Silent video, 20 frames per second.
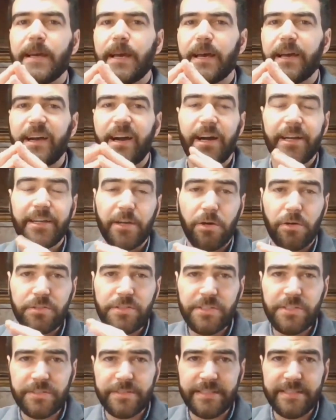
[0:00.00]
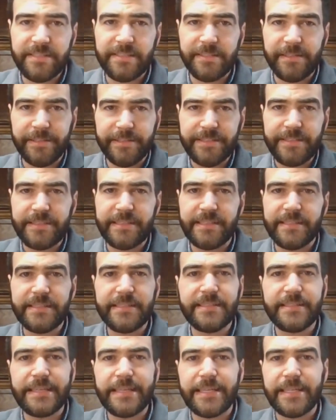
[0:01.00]
I also discussed
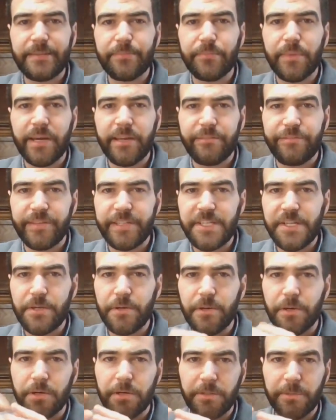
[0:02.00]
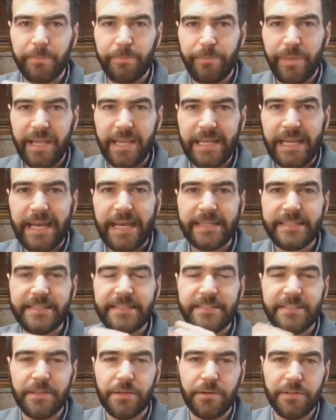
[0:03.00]
this in my video on paid ads,
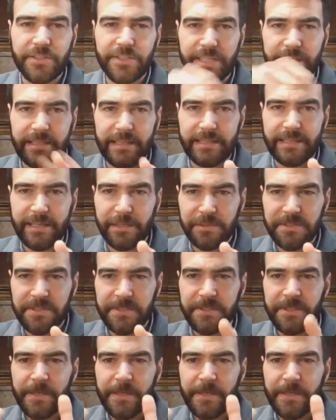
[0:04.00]
so check that out.